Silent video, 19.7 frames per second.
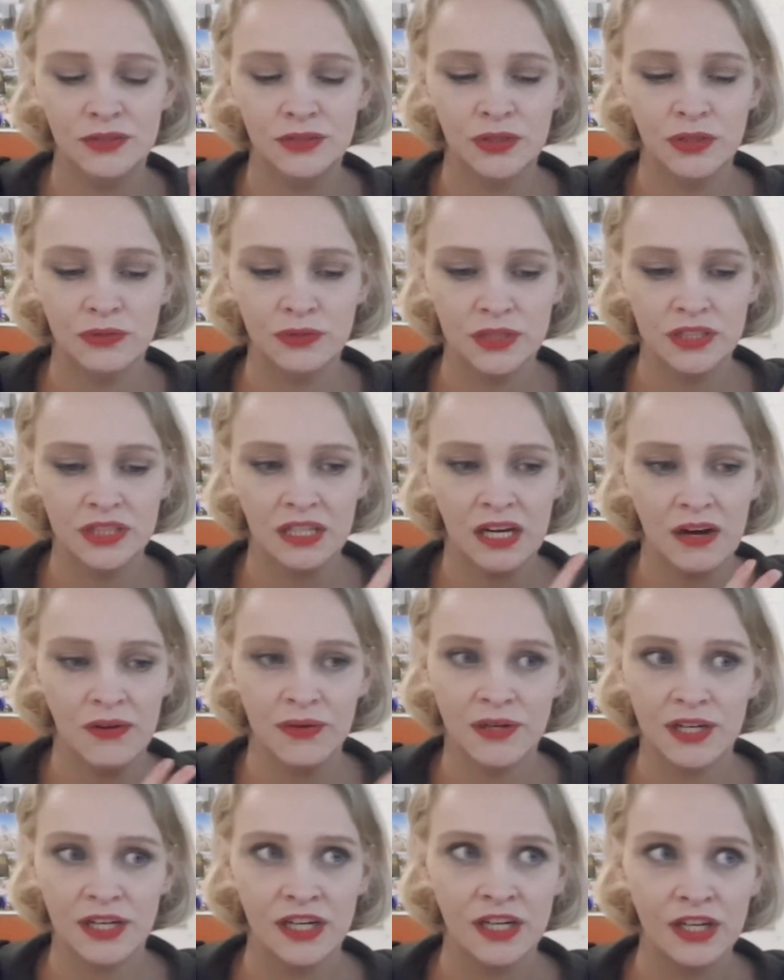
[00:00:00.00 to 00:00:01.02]
don't
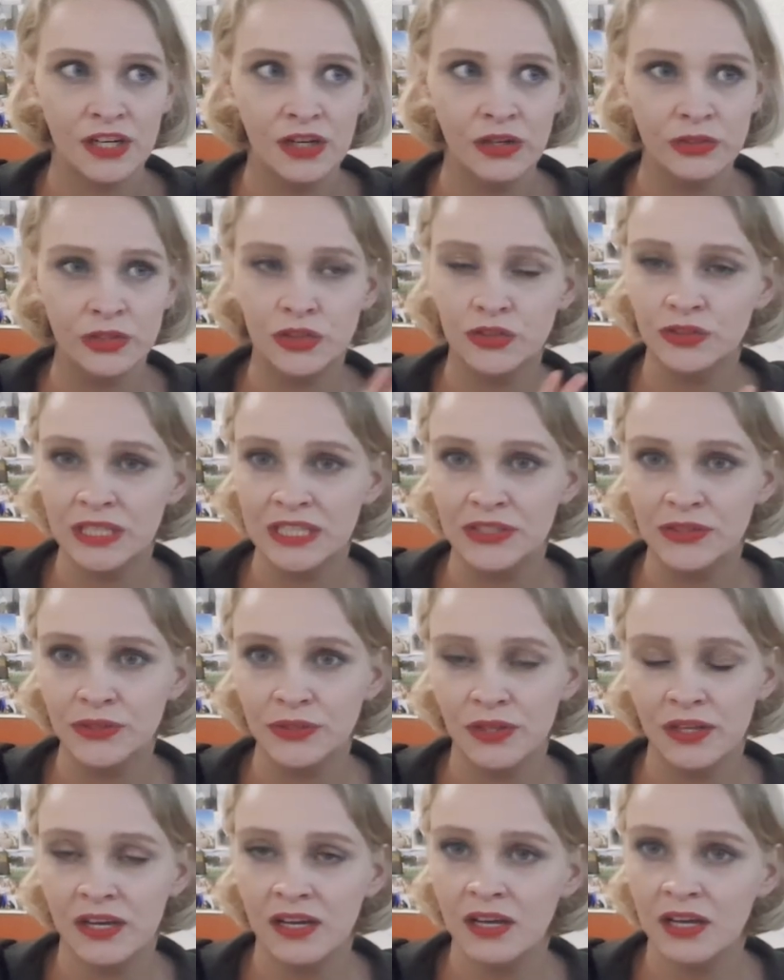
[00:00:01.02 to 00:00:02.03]
shower, go straight
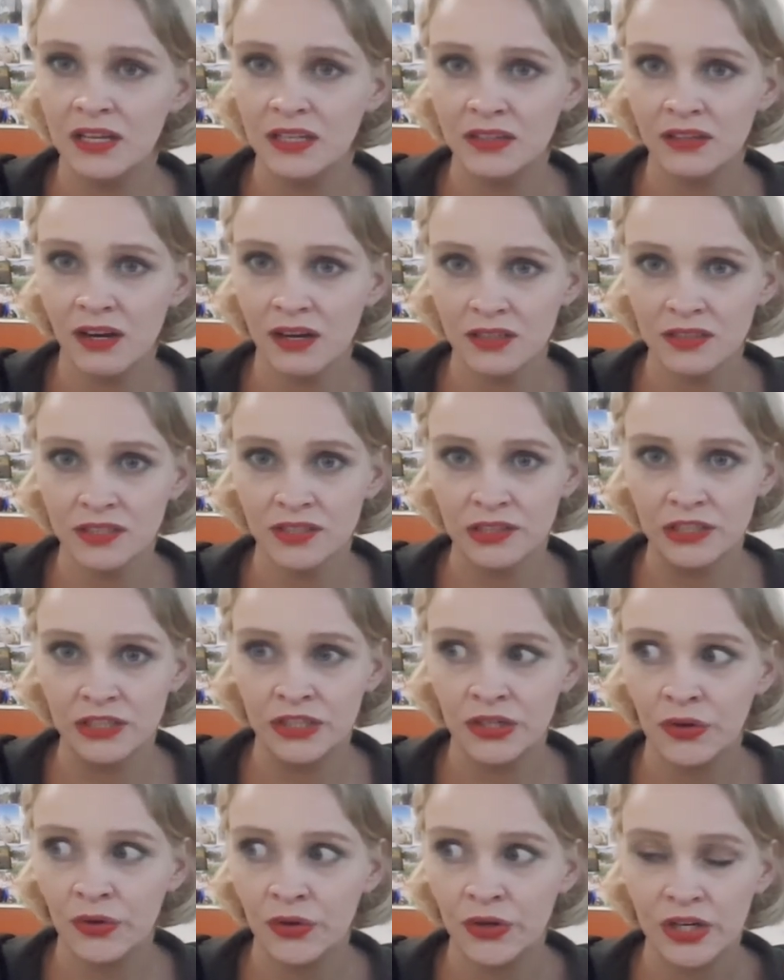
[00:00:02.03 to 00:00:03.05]
to the
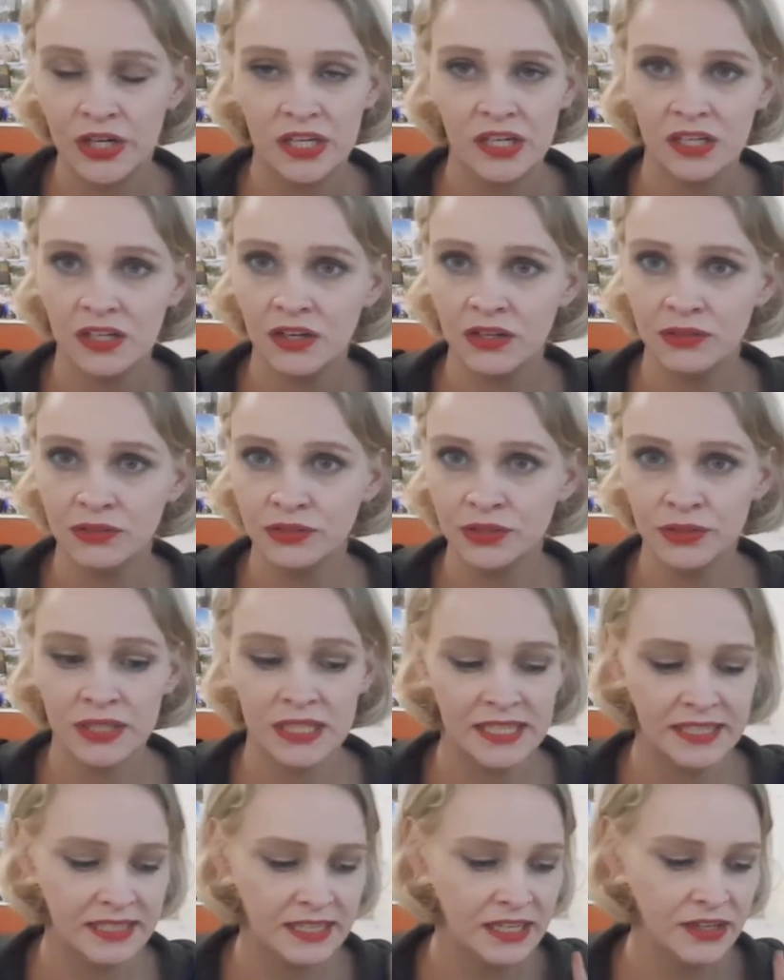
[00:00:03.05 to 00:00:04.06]
doctor or go to
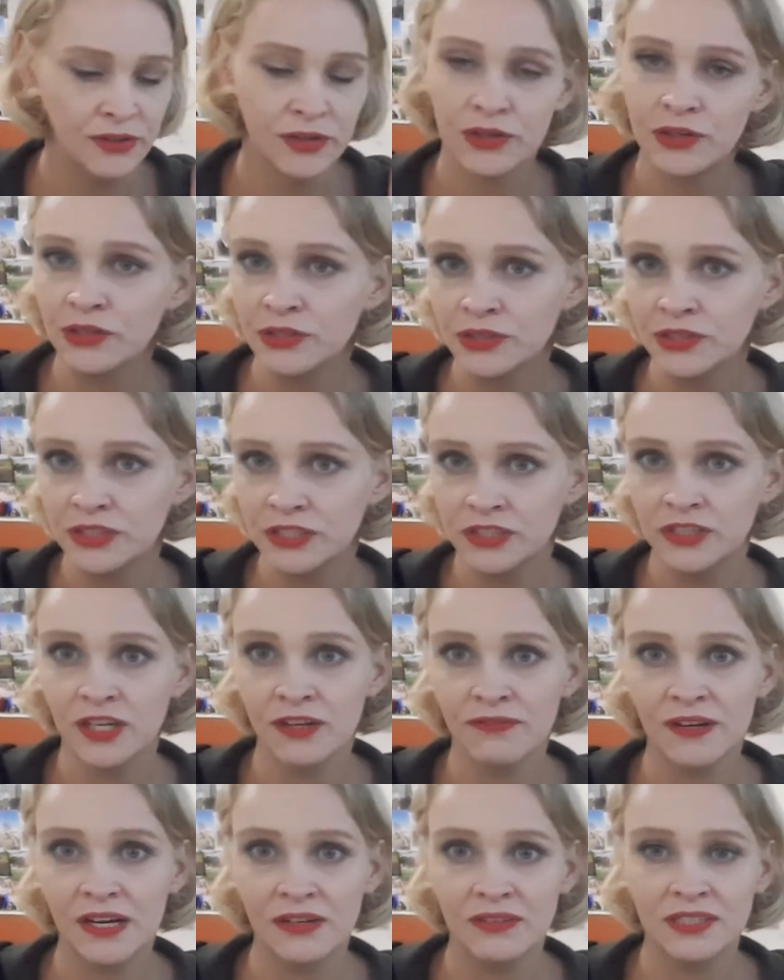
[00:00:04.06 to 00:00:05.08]
clinic or go to the
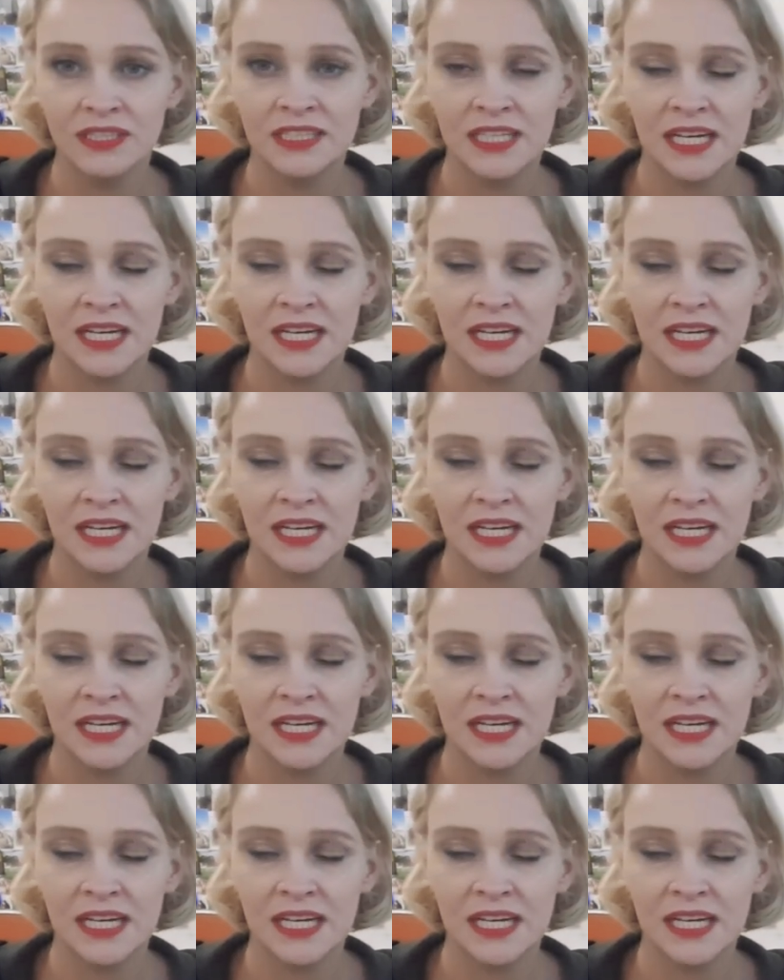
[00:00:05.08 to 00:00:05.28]
sunflower